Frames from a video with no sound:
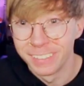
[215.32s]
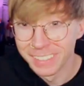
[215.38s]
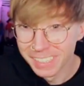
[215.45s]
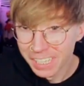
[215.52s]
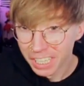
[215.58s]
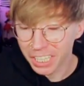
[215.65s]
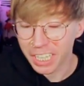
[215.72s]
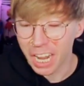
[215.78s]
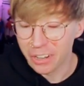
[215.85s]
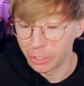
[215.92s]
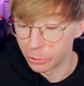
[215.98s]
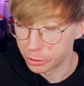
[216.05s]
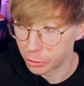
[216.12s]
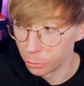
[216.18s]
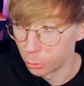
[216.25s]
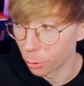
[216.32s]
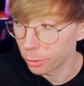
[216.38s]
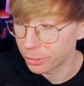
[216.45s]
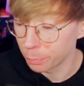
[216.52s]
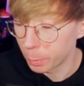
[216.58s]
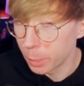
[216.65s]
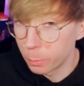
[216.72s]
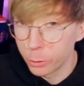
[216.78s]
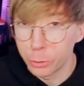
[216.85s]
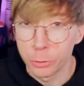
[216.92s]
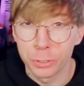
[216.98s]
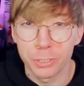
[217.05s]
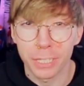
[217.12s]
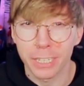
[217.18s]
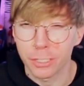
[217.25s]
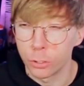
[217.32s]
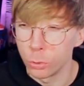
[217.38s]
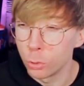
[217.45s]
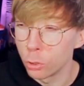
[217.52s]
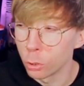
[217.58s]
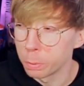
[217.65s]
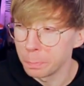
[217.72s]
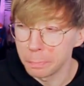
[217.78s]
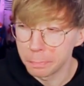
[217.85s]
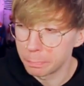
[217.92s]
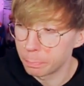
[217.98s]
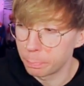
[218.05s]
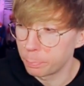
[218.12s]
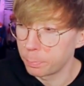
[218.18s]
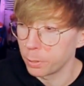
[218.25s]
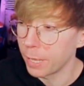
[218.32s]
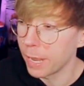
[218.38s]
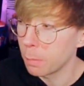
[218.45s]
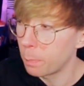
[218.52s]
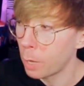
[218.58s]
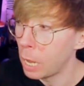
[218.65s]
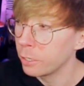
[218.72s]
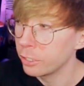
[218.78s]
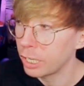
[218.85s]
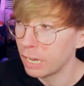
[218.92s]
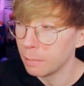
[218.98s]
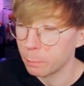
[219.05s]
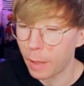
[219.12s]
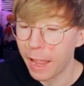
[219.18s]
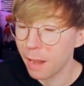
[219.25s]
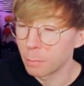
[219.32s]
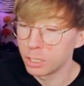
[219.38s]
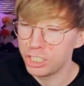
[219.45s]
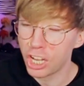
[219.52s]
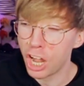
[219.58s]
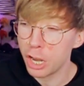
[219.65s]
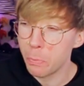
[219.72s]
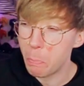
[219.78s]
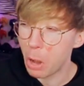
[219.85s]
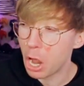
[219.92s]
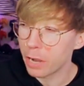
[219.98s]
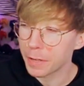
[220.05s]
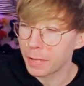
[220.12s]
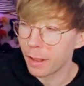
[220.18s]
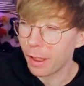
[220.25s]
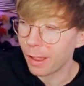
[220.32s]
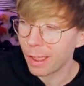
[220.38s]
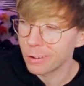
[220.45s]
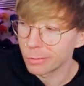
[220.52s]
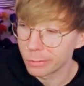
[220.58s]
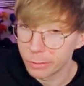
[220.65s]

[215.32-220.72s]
like, I don't use Google. Do people use, like, Google Play Podcast, Amazon Podcast? I don't know